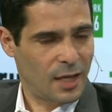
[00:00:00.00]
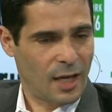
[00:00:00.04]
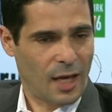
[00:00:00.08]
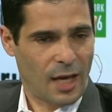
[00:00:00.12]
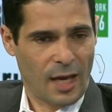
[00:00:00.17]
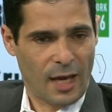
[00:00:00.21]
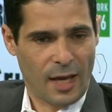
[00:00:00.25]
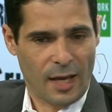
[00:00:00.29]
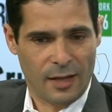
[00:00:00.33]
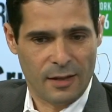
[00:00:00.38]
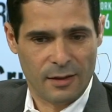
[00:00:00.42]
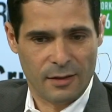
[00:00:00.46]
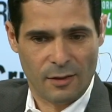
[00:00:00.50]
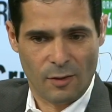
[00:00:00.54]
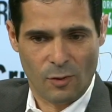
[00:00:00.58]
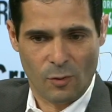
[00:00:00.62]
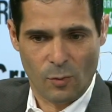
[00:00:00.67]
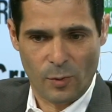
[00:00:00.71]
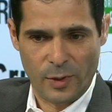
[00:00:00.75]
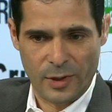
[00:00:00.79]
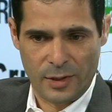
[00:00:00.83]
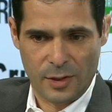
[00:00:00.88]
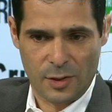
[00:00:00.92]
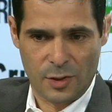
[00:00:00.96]
And
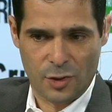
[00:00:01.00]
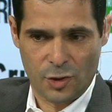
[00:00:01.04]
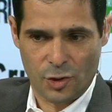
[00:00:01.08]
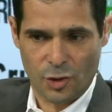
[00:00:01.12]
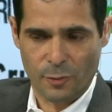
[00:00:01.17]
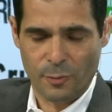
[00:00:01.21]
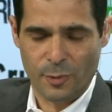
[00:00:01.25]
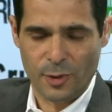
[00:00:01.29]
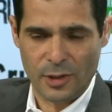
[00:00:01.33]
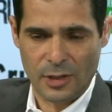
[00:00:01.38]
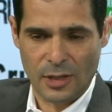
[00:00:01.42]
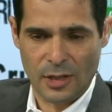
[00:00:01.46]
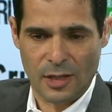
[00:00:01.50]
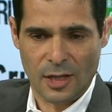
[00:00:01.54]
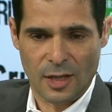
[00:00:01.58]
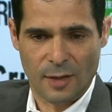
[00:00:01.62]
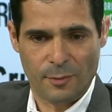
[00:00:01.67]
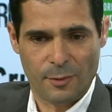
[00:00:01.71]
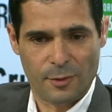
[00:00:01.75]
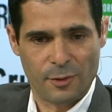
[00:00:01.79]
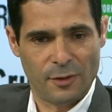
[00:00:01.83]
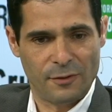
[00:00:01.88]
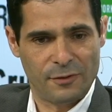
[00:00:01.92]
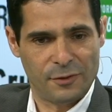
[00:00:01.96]
we distribute the
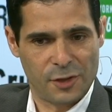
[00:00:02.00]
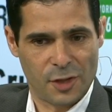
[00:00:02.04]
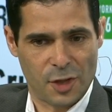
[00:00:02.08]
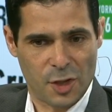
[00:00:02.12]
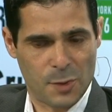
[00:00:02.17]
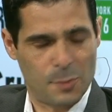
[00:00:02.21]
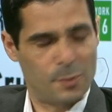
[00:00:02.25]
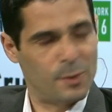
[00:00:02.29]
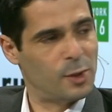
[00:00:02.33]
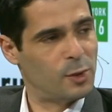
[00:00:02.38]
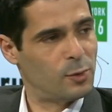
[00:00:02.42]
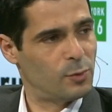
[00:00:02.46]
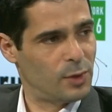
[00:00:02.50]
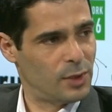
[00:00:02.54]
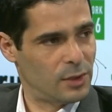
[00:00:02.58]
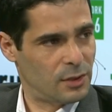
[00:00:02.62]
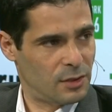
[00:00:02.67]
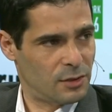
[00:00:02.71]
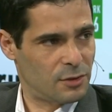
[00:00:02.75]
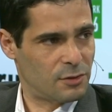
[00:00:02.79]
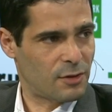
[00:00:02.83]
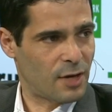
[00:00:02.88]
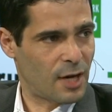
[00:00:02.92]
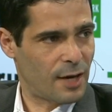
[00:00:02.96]
number of shares between the
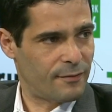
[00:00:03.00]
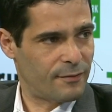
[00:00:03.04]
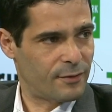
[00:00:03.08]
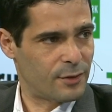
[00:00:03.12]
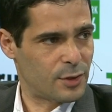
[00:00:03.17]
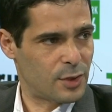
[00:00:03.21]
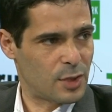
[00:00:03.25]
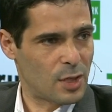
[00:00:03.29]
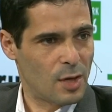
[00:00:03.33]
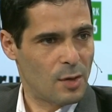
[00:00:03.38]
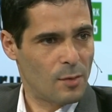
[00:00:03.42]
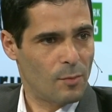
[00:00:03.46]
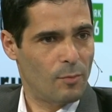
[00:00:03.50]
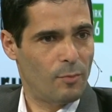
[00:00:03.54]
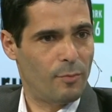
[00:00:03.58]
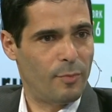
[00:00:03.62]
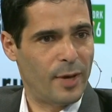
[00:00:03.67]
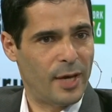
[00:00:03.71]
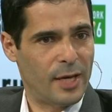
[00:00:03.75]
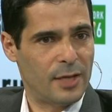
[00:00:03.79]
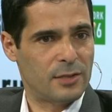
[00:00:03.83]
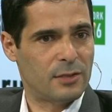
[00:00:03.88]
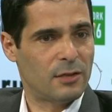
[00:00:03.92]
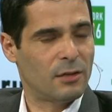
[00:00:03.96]
drivers
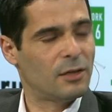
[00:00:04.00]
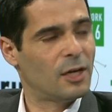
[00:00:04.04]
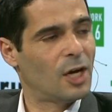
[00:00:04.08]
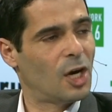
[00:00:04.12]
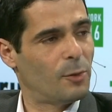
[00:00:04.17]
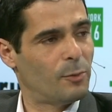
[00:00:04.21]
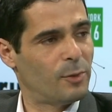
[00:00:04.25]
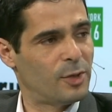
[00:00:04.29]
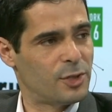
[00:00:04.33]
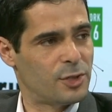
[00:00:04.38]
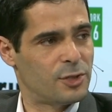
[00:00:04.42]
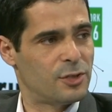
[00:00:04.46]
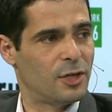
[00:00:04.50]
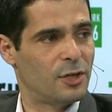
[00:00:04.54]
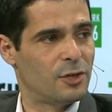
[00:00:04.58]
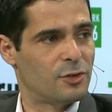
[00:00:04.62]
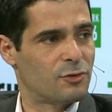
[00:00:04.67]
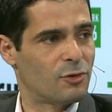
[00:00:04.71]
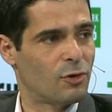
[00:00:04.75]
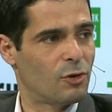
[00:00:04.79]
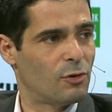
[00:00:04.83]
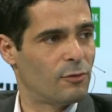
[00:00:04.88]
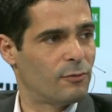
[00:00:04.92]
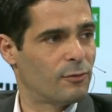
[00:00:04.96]
based on how much they
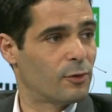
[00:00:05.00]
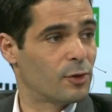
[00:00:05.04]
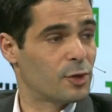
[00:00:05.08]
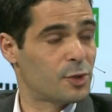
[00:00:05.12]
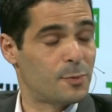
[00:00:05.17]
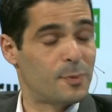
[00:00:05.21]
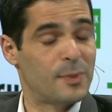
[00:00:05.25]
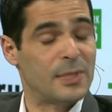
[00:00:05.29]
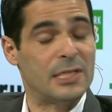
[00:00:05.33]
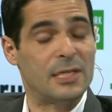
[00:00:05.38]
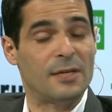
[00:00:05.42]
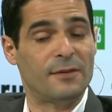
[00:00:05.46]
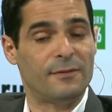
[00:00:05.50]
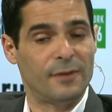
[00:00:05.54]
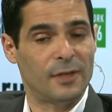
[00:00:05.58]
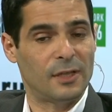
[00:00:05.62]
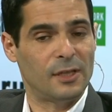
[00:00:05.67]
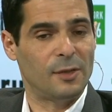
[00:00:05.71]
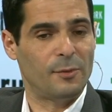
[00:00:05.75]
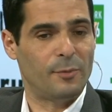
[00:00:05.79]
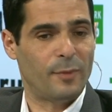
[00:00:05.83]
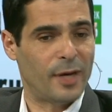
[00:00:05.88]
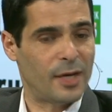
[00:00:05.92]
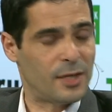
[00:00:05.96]
drove, or
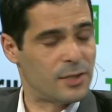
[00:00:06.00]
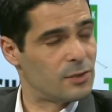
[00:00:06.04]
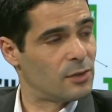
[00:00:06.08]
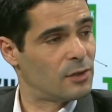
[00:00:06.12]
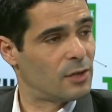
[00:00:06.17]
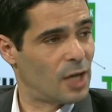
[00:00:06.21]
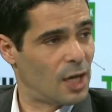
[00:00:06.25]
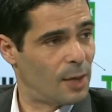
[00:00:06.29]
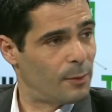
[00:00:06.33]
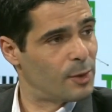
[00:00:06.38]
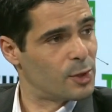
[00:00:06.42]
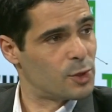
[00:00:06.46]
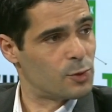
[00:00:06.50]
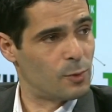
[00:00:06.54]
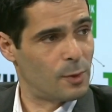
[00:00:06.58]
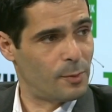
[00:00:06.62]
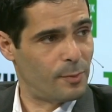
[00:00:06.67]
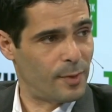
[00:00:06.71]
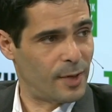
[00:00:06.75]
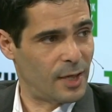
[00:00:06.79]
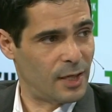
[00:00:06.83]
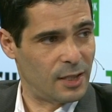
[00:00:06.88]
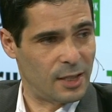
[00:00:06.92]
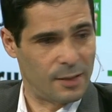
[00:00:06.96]
specifically based on how much we
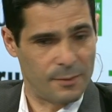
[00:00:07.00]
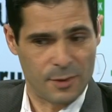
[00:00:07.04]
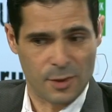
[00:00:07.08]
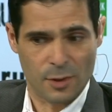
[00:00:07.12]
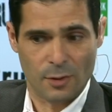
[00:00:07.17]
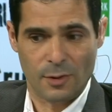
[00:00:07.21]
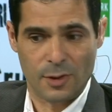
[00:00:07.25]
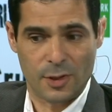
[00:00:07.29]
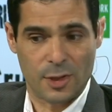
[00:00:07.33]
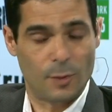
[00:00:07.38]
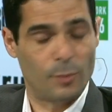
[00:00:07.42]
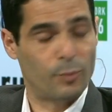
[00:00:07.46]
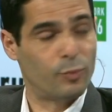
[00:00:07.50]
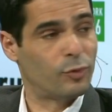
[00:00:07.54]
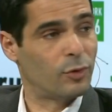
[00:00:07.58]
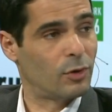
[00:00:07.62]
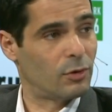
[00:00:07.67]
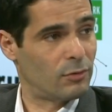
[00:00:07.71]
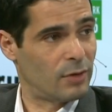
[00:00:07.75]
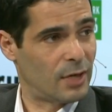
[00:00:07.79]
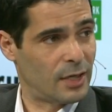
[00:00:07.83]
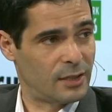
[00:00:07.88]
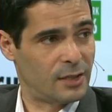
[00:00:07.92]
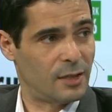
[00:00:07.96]
paid them. So it's a pro
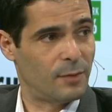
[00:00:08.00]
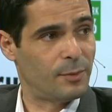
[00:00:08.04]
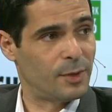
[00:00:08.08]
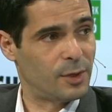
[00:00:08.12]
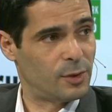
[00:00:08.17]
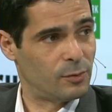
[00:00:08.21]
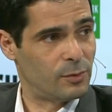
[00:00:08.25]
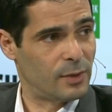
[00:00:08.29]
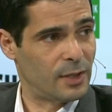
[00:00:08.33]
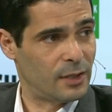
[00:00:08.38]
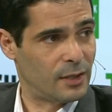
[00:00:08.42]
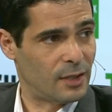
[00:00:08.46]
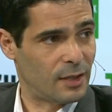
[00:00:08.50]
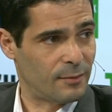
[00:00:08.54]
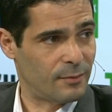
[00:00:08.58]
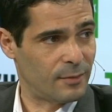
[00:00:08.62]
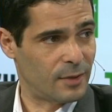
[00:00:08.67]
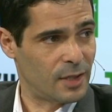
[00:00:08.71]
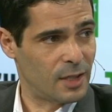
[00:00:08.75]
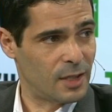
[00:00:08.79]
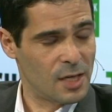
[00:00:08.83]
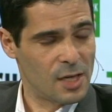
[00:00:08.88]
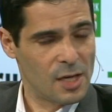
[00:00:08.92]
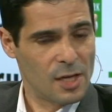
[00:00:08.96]
rata between them.
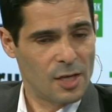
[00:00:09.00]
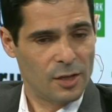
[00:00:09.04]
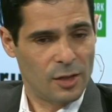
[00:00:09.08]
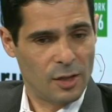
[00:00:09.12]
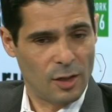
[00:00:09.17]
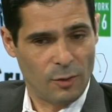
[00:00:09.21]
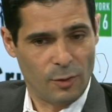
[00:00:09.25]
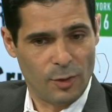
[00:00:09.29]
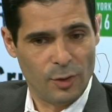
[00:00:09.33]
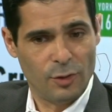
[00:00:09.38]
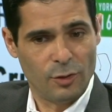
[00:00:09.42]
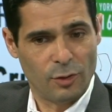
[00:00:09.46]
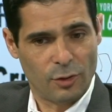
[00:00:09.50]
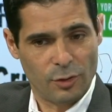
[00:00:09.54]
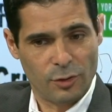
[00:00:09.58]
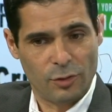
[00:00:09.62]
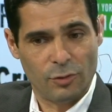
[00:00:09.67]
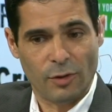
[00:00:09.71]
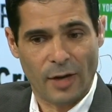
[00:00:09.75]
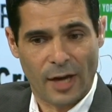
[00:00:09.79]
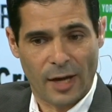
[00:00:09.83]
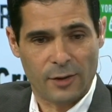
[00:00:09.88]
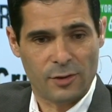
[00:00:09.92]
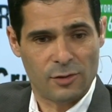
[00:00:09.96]
Now, in order
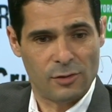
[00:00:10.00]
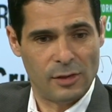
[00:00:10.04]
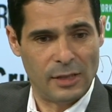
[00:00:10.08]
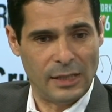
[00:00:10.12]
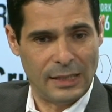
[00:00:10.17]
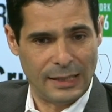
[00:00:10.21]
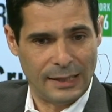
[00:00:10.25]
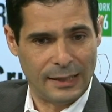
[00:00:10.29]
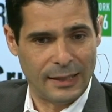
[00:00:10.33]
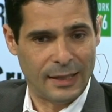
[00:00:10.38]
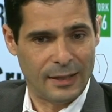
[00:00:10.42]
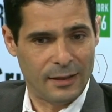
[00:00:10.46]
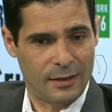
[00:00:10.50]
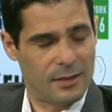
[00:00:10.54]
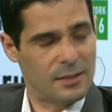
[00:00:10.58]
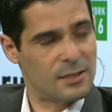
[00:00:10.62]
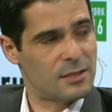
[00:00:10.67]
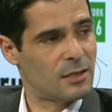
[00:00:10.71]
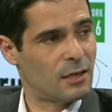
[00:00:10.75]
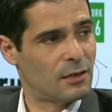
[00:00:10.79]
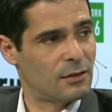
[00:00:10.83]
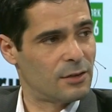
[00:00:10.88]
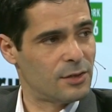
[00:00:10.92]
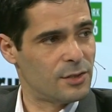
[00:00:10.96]
to actually get these
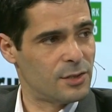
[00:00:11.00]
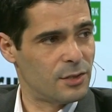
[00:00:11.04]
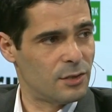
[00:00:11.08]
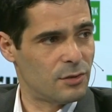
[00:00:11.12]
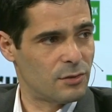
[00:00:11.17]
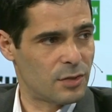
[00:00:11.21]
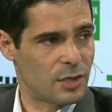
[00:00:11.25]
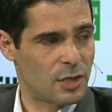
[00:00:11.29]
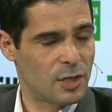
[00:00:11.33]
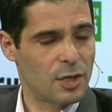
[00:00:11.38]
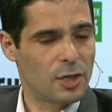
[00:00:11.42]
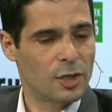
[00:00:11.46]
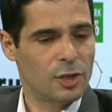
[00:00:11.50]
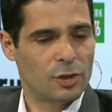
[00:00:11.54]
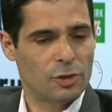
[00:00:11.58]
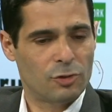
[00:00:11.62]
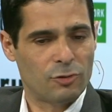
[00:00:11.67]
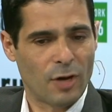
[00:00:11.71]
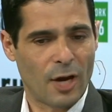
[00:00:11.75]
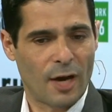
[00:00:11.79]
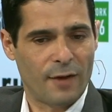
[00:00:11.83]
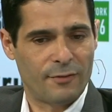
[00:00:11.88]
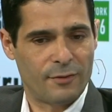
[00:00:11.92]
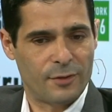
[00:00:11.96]
RSUs,
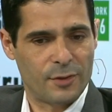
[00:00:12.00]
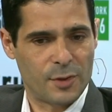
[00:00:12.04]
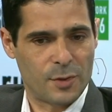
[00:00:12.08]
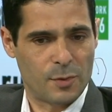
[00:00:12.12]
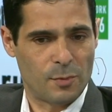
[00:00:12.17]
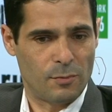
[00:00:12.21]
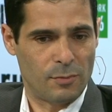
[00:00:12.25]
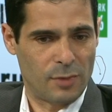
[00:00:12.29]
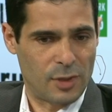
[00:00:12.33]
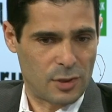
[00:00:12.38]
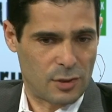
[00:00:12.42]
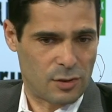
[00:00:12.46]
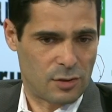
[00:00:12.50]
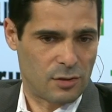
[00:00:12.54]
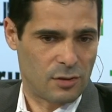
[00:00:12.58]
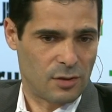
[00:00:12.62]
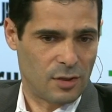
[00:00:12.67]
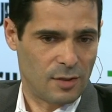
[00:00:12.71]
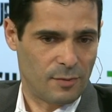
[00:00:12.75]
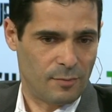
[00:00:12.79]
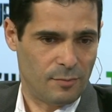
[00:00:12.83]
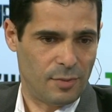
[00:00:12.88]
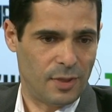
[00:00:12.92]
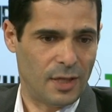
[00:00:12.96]
drivers must
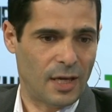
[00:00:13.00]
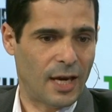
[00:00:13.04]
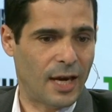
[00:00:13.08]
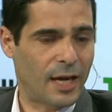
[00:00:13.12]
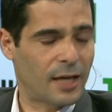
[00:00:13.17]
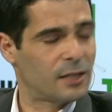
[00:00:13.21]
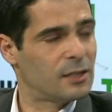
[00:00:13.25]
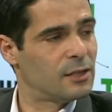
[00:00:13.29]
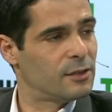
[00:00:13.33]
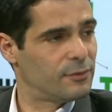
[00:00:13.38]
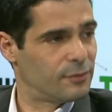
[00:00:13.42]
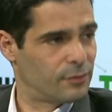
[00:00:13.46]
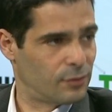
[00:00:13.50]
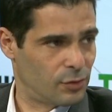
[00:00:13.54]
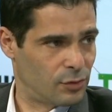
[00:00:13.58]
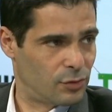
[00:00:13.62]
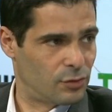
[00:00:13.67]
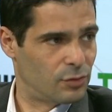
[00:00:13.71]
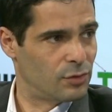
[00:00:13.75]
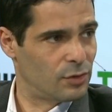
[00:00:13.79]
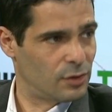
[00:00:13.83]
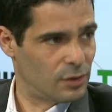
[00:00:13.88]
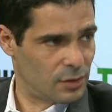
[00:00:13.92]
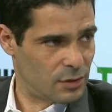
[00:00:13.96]
be active for
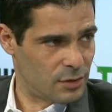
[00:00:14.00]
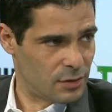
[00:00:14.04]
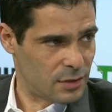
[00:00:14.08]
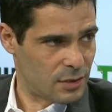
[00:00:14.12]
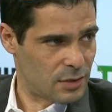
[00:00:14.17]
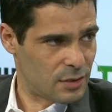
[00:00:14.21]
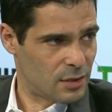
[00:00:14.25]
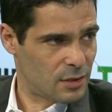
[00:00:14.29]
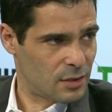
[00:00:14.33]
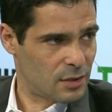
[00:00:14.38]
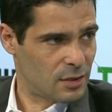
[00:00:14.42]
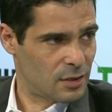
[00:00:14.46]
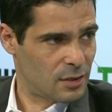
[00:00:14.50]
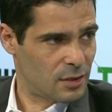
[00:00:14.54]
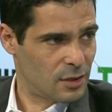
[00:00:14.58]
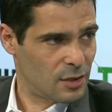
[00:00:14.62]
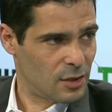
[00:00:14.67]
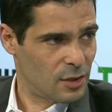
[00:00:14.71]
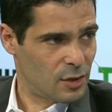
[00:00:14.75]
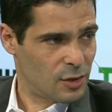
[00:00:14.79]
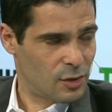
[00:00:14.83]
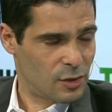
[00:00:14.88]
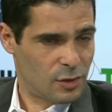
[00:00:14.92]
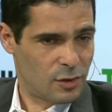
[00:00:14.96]
two years.
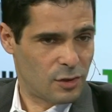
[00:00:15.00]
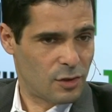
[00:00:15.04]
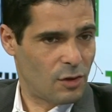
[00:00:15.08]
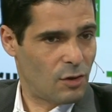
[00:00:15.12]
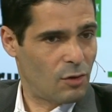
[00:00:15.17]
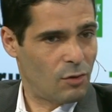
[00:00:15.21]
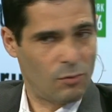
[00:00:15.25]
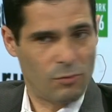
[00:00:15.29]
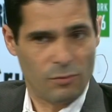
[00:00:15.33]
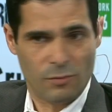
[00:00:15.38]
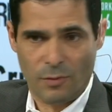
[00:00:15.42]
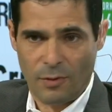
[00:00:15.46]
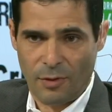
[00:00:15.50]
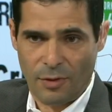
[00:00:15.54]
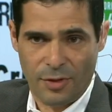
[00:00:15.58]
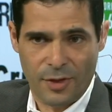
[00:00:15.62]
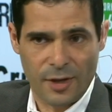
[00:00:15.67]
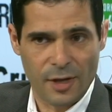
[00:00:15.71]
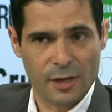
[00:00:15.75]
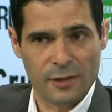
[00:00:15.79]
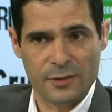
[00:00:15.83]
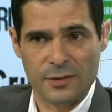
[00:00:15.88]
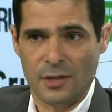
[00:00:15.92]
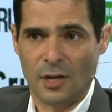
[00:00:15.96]
Okay. So
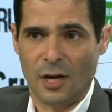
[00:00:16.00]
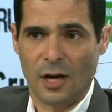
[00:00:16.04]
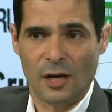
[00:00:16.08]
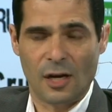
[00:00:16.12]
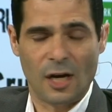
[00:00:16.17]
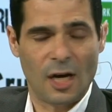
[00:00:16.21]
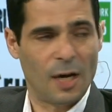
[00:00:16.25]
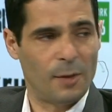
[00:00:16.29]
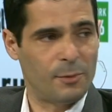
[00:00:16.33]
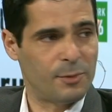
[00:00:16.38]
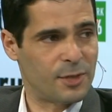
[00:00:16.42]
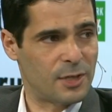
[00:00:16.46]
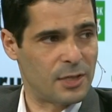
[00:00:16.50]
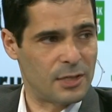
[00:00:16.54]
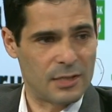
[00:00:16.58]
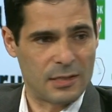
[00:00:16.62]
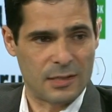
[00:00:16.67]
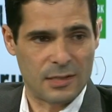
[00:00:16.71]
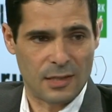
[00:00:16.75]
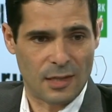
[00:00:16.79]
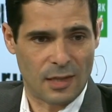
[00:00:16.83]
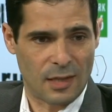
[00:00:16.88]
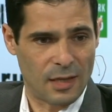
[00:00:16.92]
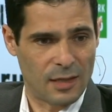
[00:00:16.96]
think stock options,
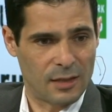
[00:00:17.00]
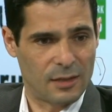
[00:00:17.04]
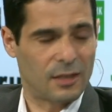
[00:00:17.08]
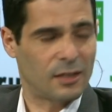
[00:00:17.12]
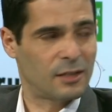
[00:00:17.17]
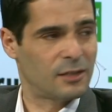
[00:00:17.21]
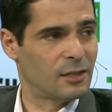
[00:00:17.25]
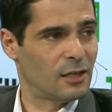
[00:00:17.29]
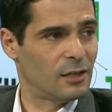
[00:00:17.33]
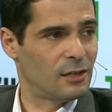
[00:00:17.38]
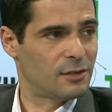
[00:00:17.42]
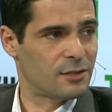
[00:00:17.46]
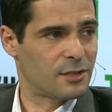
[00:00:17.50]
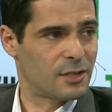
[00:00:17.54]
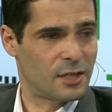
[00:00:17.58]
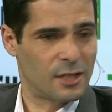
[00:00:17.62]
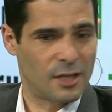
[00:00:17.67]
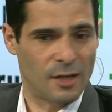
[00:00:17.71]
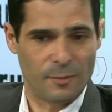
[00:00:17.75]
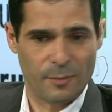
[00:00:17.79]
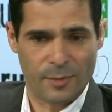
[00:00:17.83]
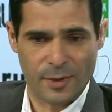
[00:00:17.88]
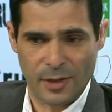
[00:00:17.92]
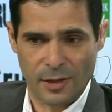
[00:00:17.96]
think Got technology it.
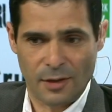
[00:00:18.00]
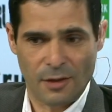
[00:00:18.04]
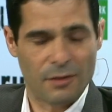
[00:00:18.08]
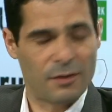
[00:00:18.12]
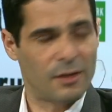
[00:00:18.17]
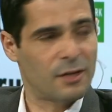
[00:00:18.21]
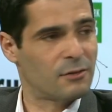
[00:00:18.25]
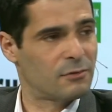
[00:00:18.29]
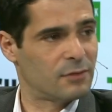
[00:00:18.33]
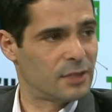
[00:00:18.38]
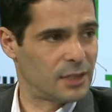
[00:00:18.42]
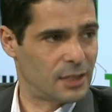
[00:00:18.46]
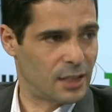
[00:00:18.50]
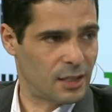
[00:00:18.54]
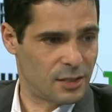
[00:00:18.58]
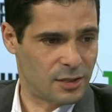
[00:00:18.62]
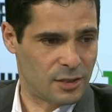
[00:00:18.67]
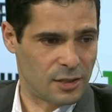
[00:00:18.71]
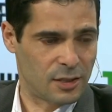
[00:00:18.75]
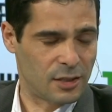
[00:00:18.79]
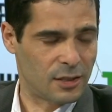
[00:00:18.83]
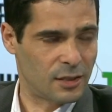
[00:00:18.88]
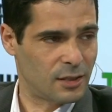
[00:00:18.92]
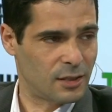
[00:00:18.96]
company, think retention.